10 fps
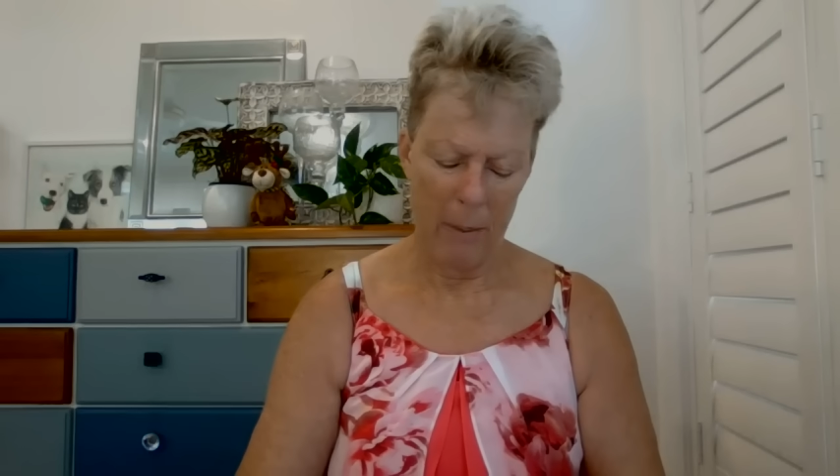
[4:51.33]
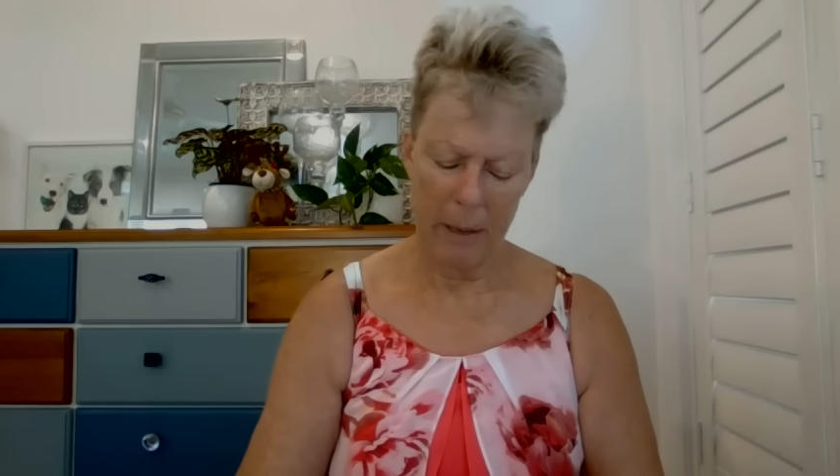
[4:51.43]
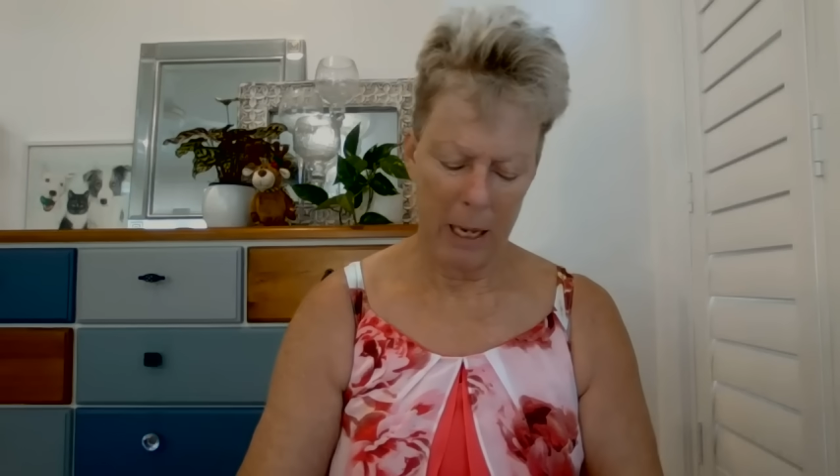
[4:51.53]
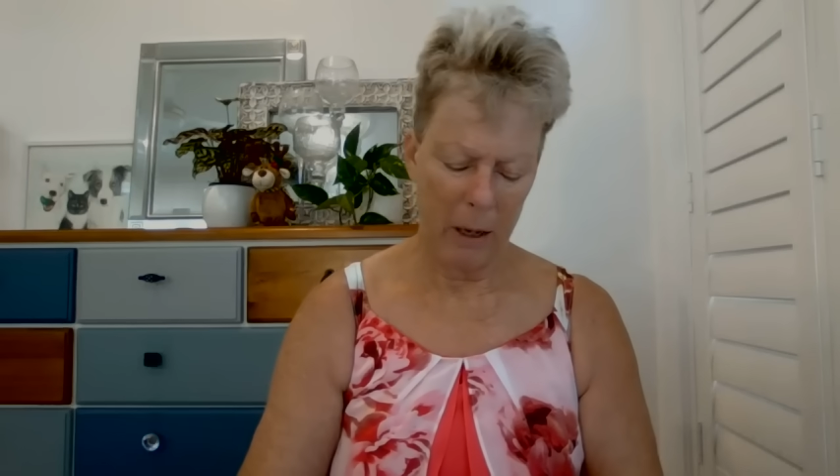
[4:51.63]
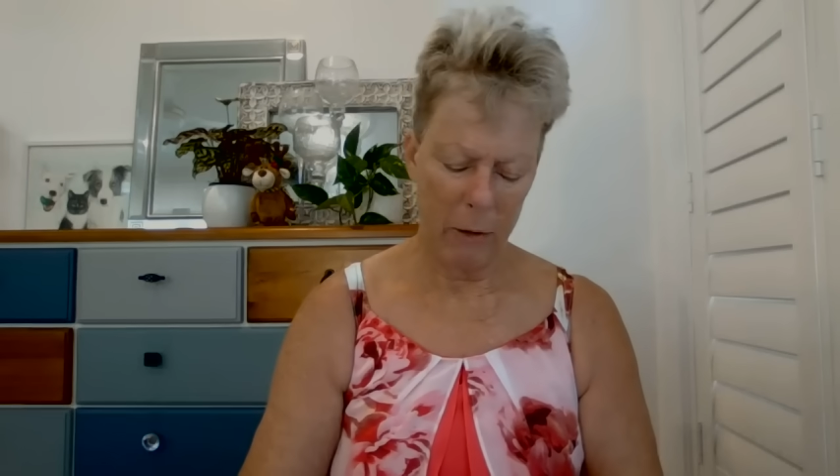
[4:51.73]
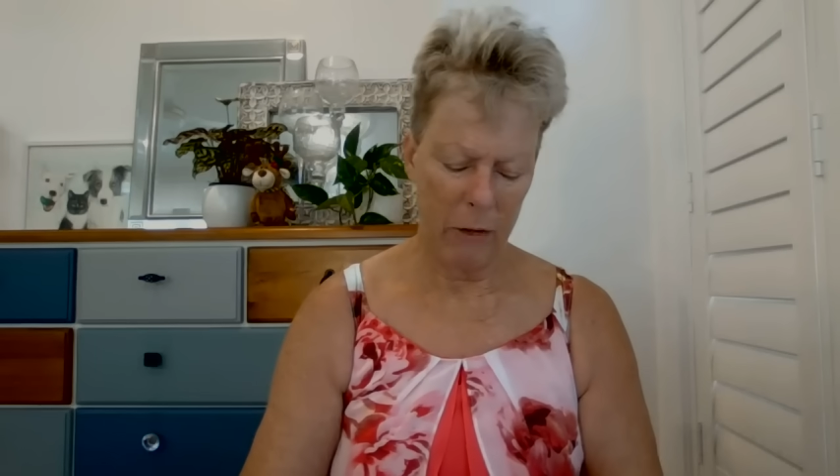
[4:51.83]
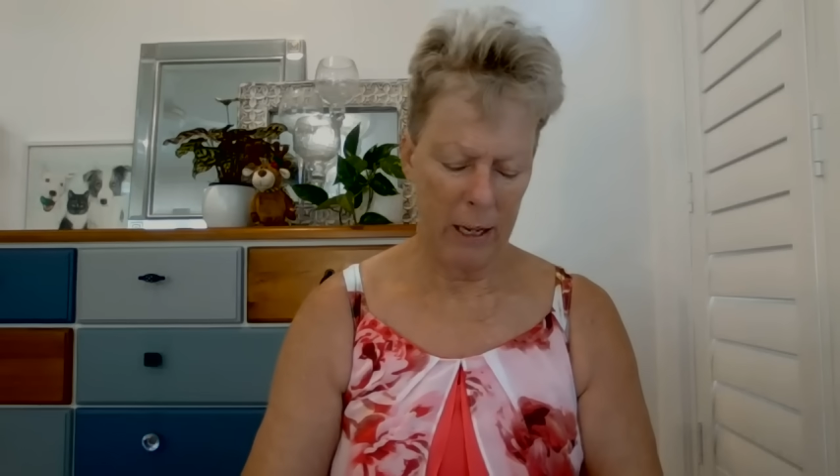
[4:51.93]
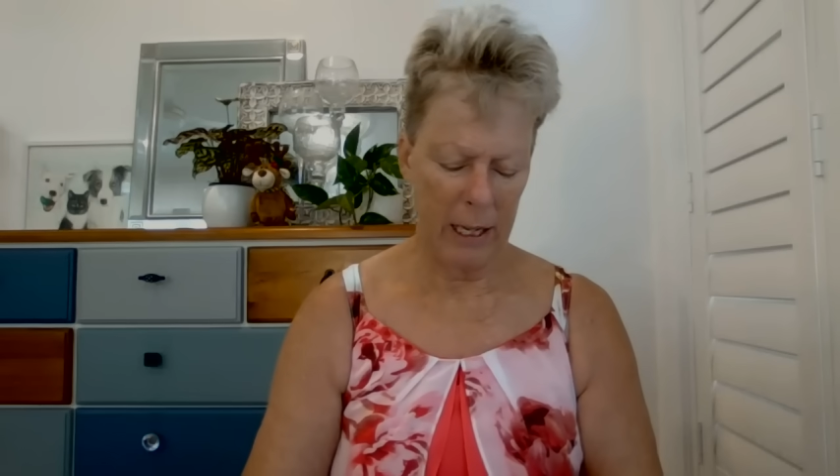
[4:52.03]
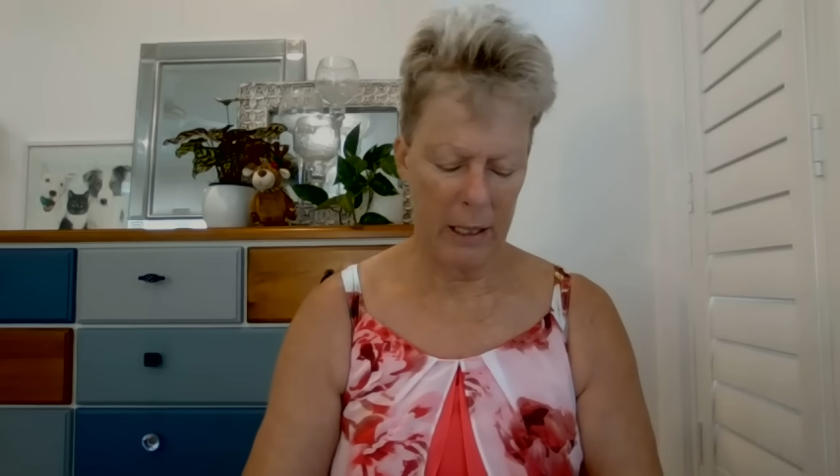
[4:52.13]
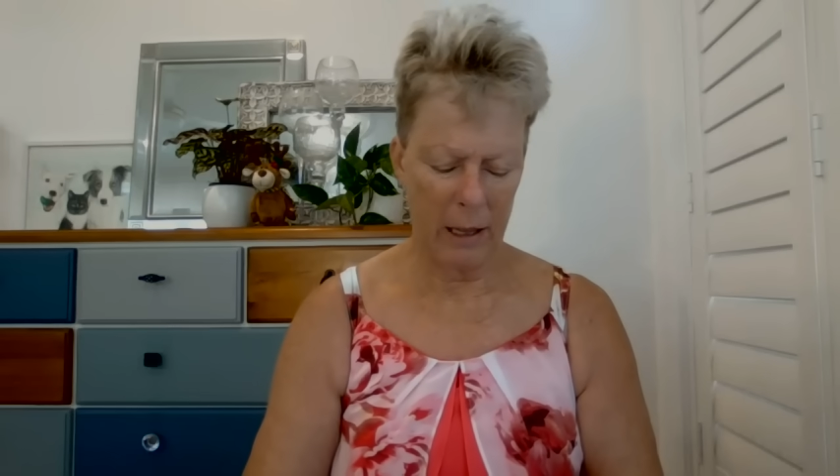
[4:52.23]
I'm getting a
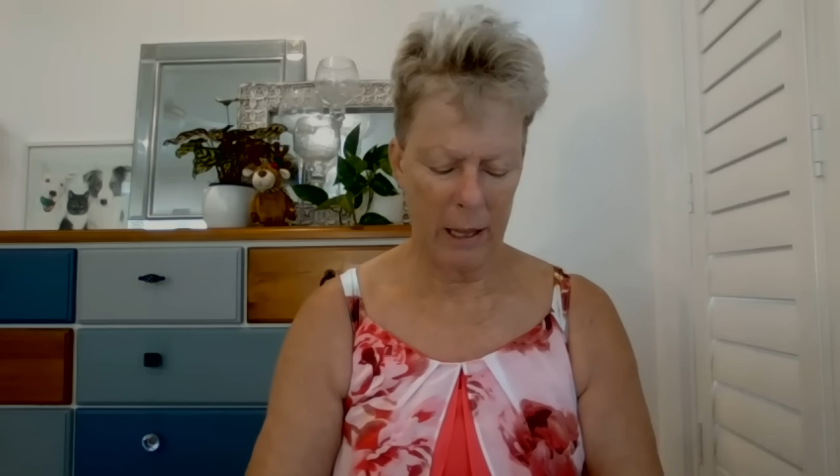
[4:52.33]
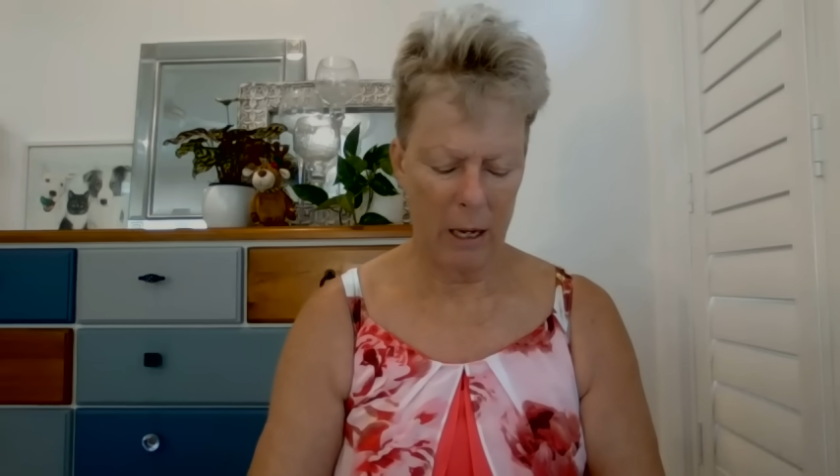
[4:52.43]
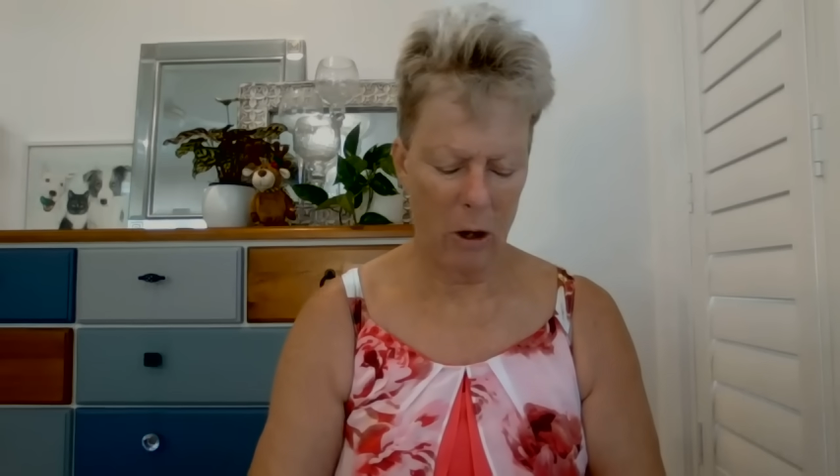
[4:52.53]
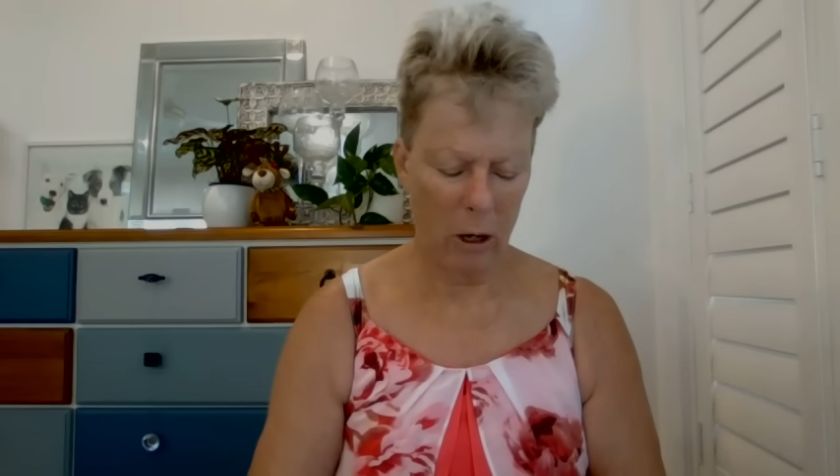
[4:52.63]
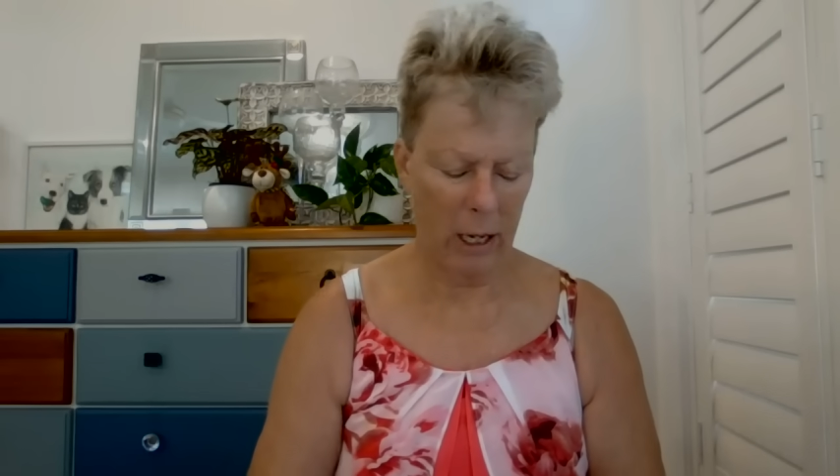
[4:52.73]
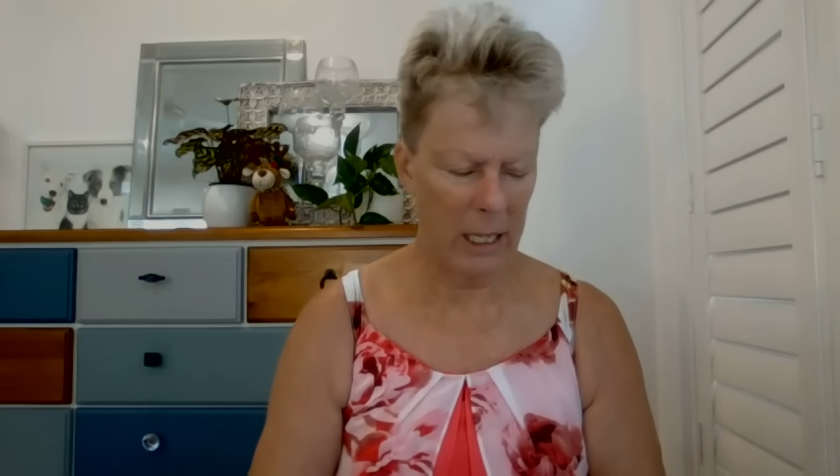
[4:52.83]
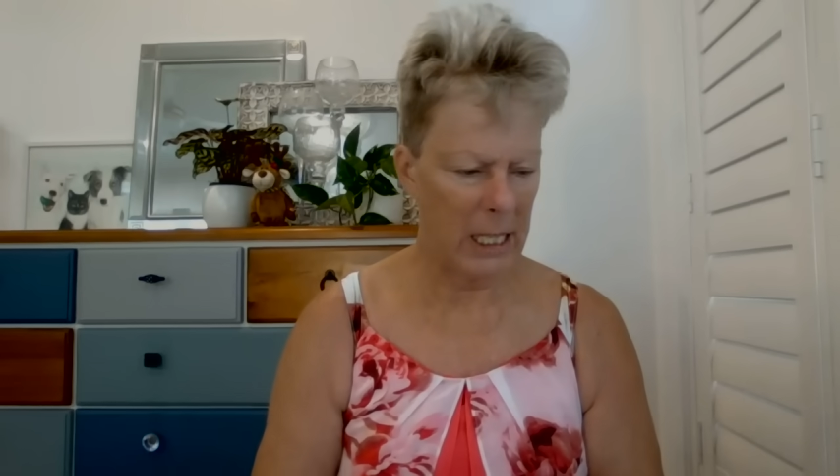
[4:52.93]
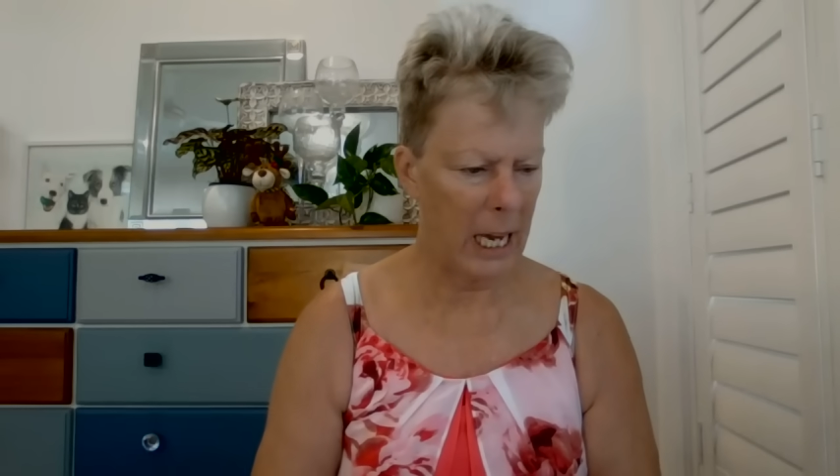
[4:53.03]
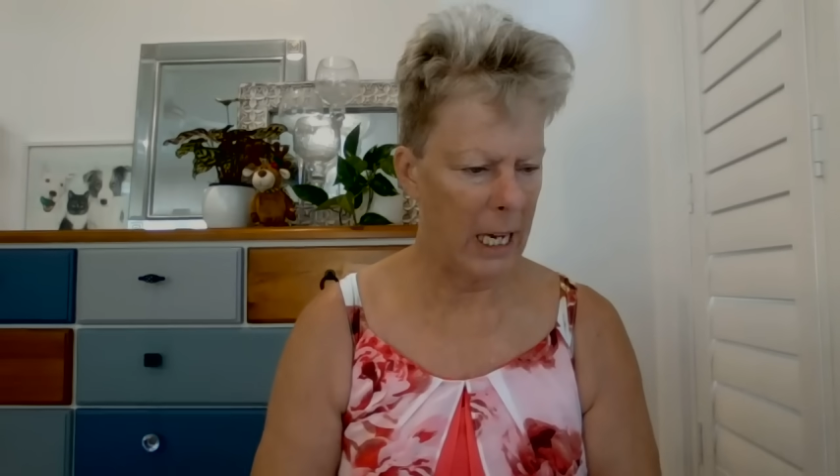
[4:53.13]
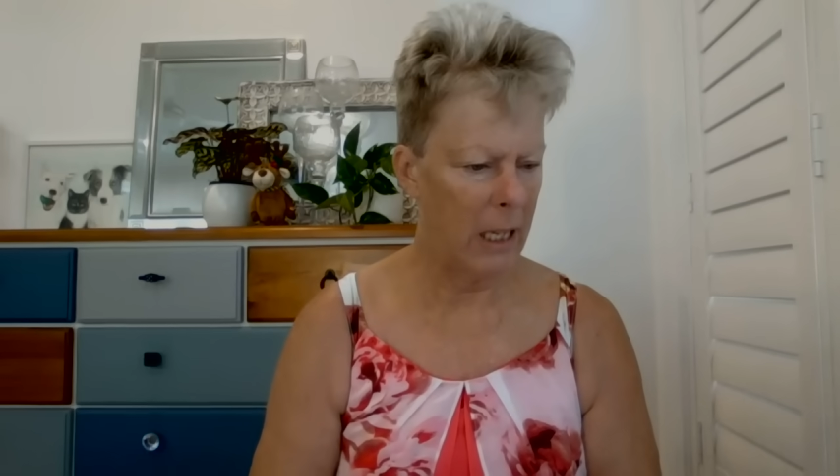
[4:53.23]
feeling that they're not going to
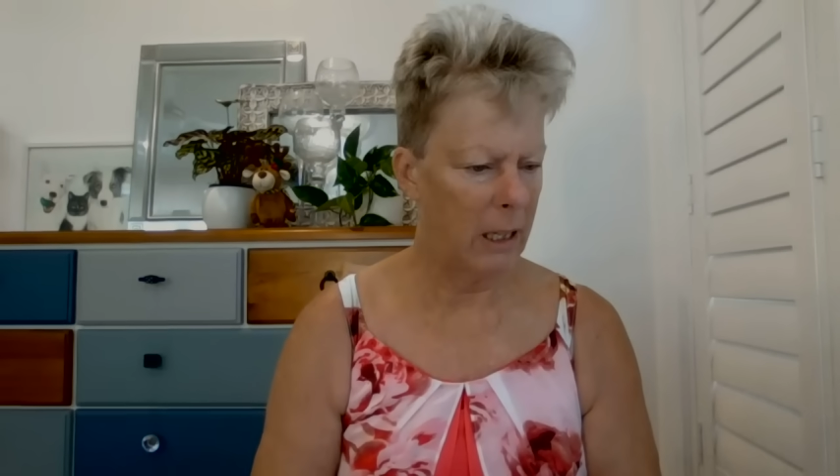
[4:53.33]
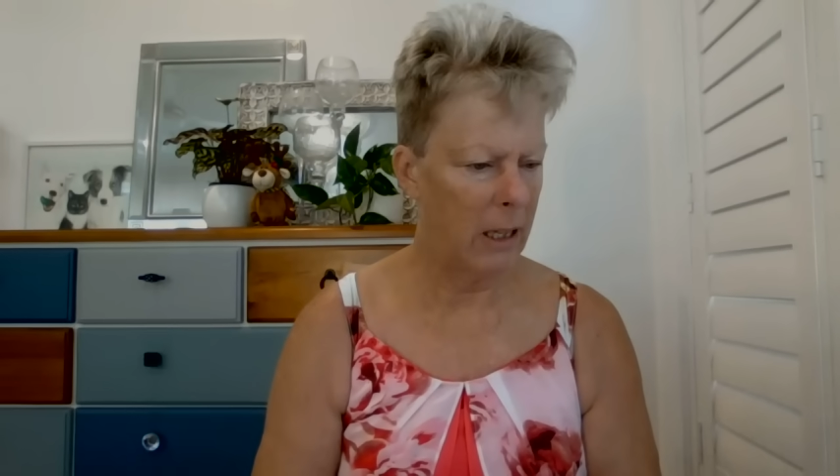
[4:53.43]
take it,